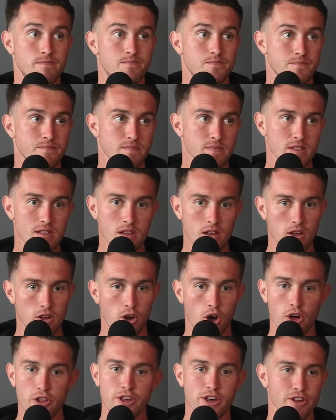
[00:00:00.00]
Mm-hmm.
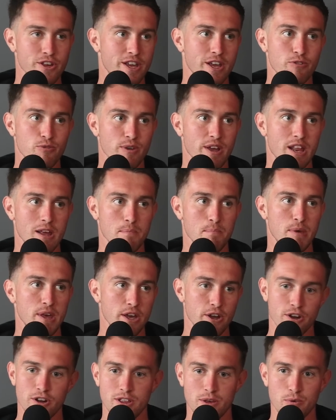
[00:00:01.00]
All the other kids were getting
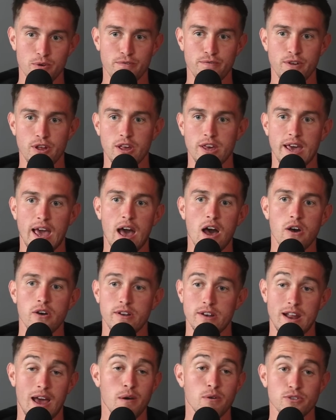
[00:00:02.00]
bigger, they were filling
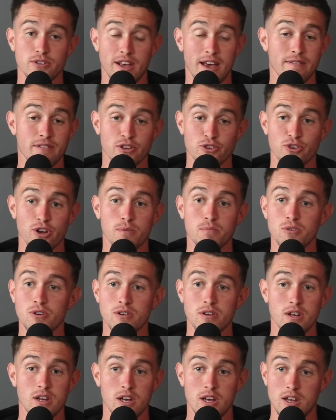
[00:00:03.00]
out, and I was having
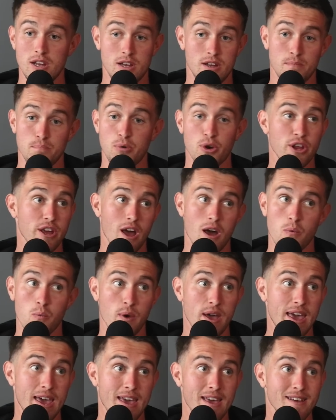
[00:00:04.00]
trouble putting on
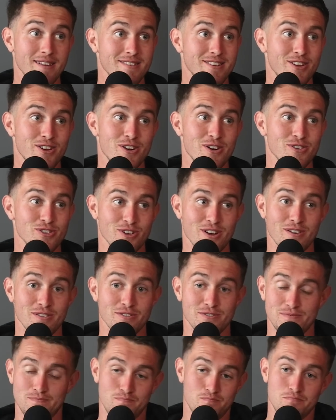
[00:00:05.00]
weight. You mm-hmm. know, so I
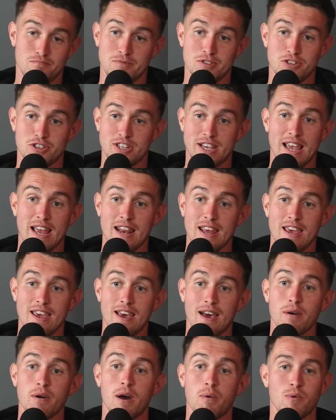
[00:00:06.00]
was
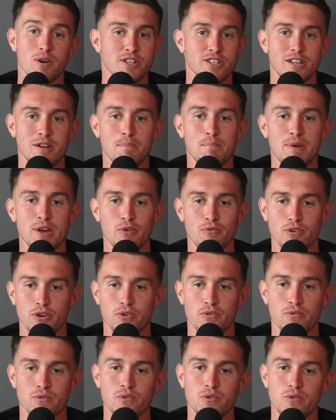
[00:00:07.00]
skinny. I, I wasn't a big
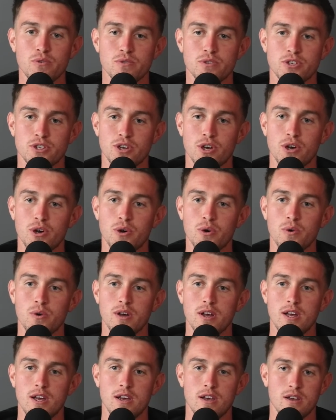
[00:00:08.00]
recruit,
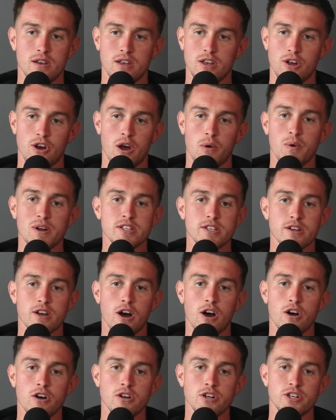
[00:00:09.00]
so you know I went to
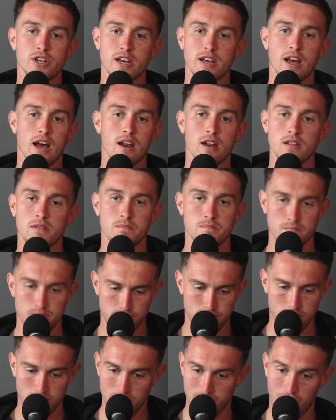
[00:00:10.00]
college and I kind of
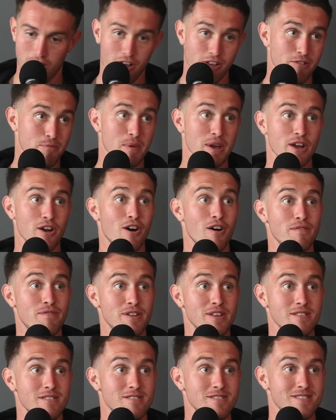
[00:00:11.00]
lost my
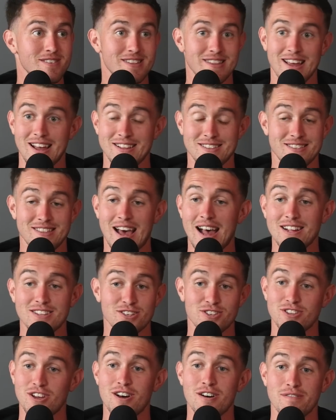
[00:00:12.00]
confidence. And that mm.
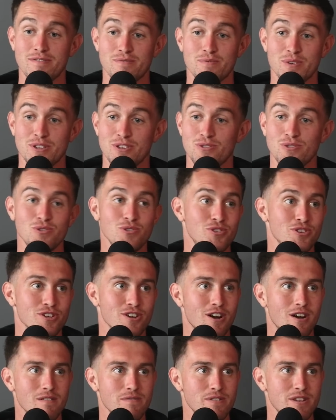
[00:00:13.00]
that's tough. When you lose your
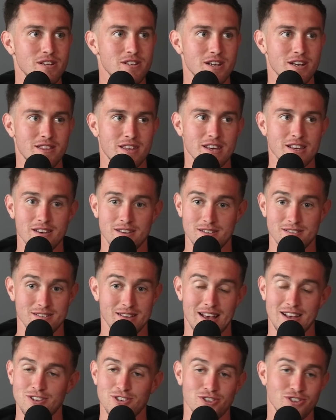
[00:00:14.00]
confidence, mm-hmm. I think
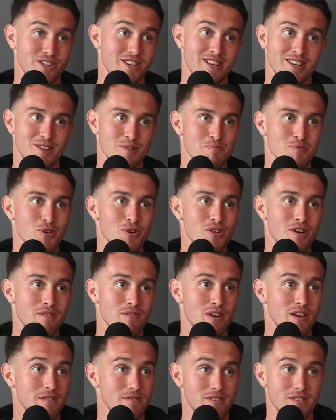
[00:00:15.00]
as you're seeing at the pro
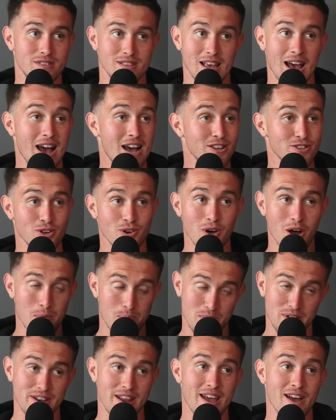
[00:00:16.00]
level, it, guys go
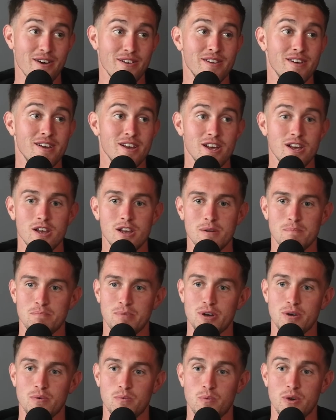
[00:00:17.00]
up and down. Yeah, yeah,
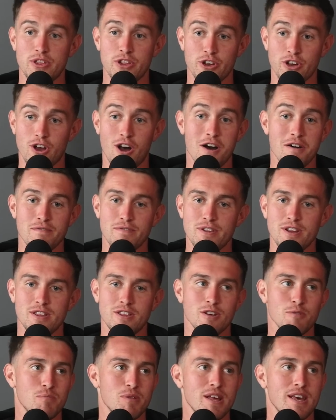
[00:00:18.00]
But when they're
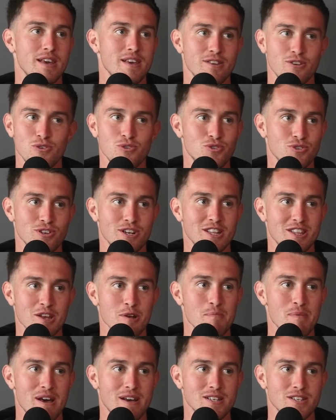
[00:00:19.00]
confident, they're playing usually at
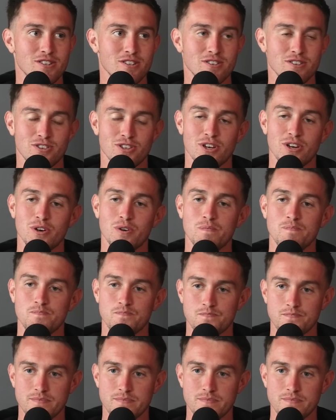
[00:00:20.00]
their best. So